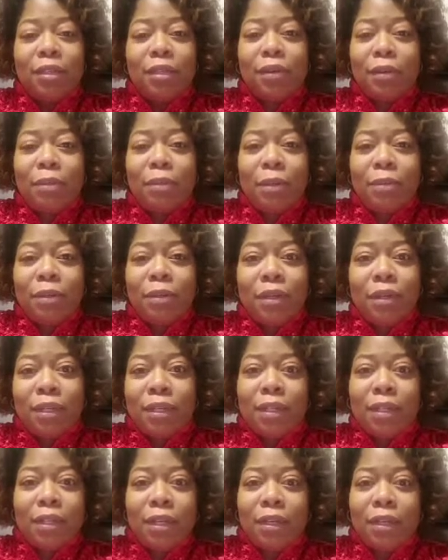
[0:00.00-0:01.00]
or people are going to
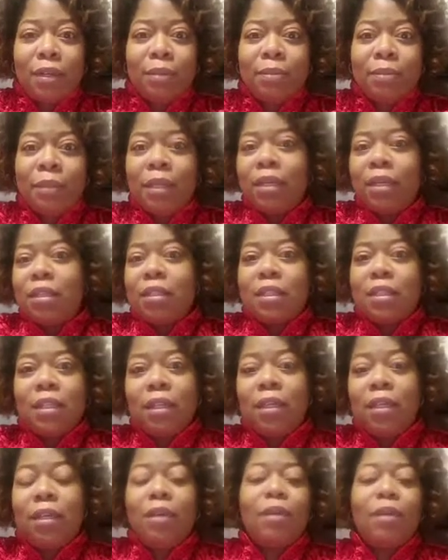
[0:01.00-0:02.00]
think I'm
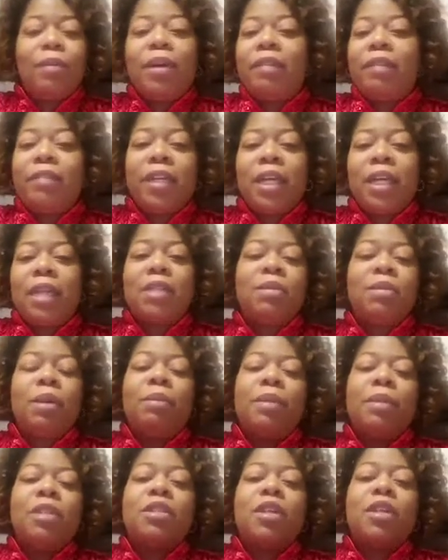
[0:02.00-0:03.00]
silly, or whatever the case may
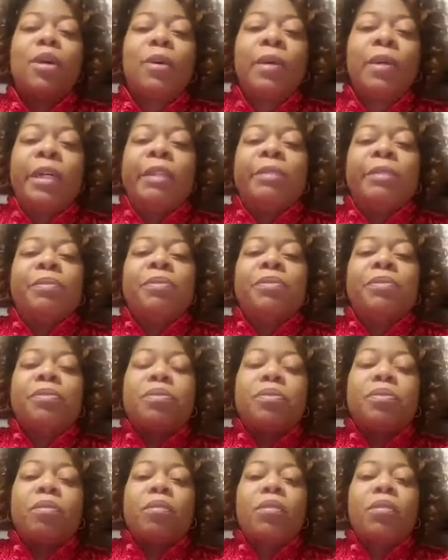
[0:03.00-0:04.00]
be. So
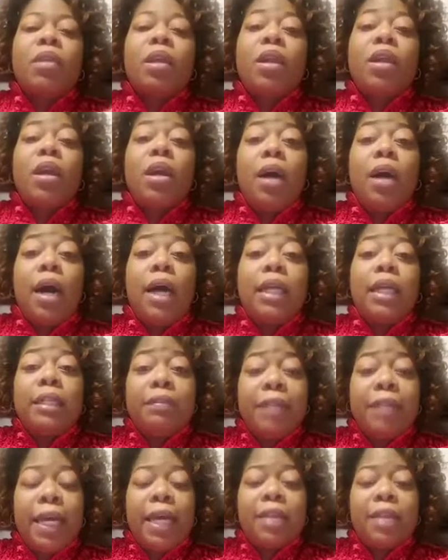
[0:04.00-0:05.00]
all of
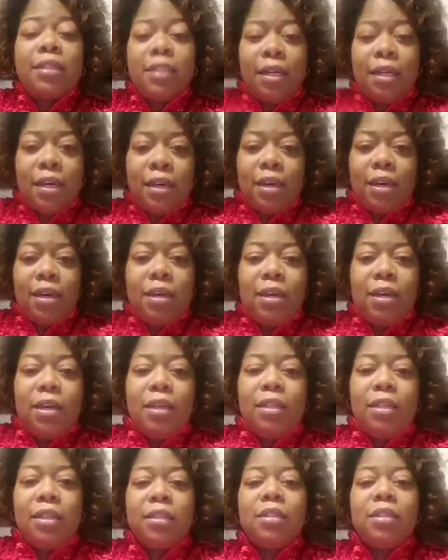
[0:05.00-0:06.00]
that said,
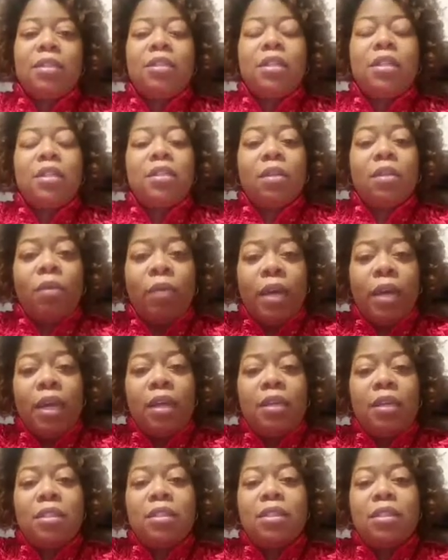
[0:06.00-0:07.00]
this is just a
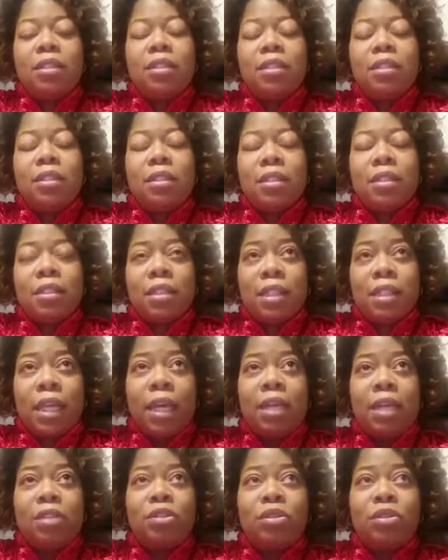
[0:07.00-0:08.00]
way to
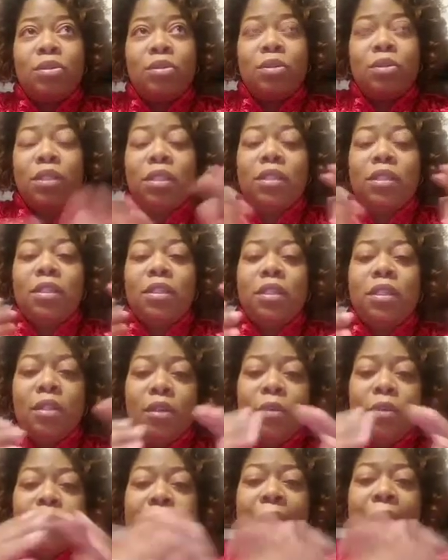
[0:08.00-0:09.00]
say to these
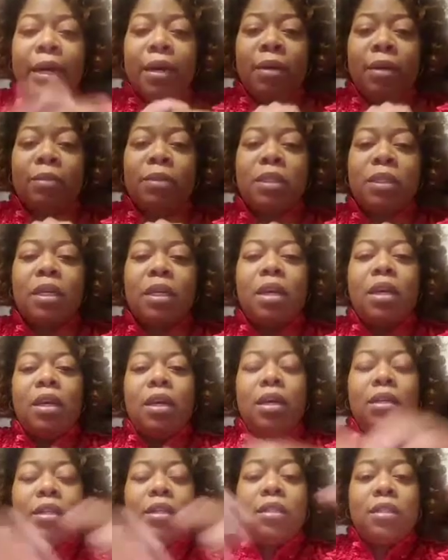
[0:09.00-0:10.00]
NICU moms,
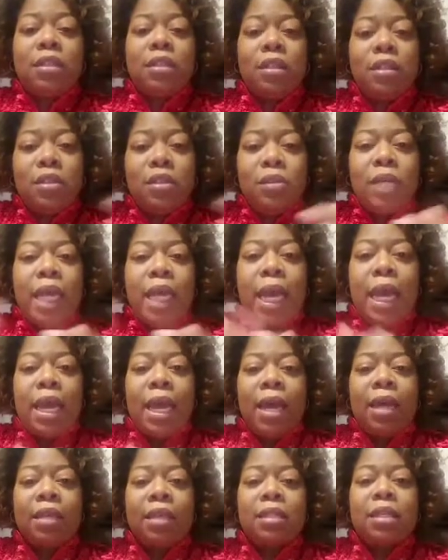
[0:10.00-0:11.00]
these NICU
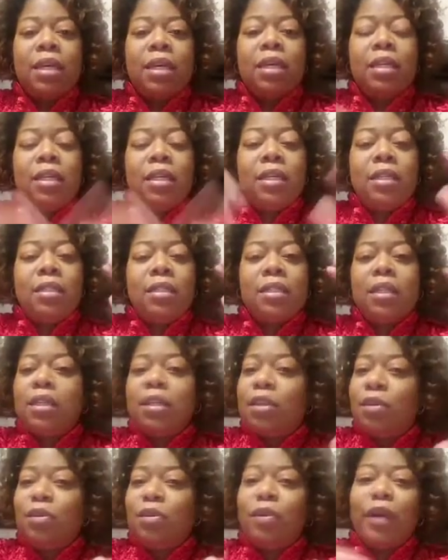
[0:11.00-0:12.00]
dads, these
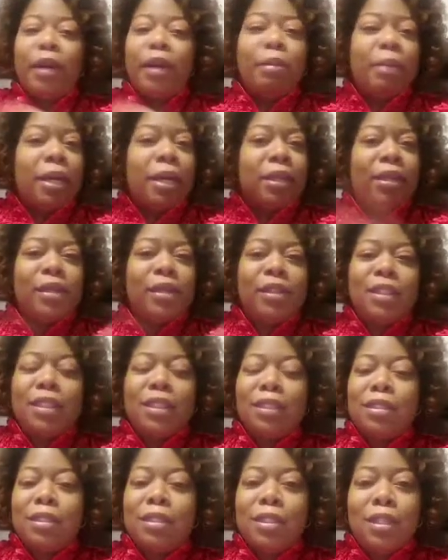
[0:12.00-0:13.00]
NICU grandmothers,
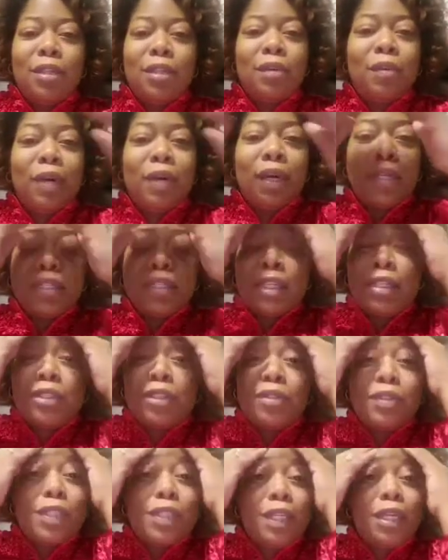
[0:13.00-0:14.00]
these NICU aunts, because
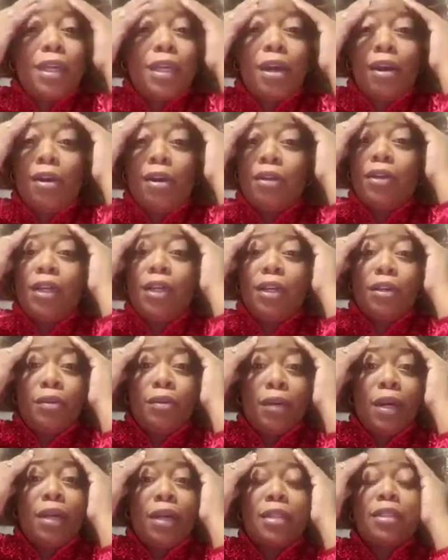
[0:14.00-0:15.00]
you see it all, NICU aunts,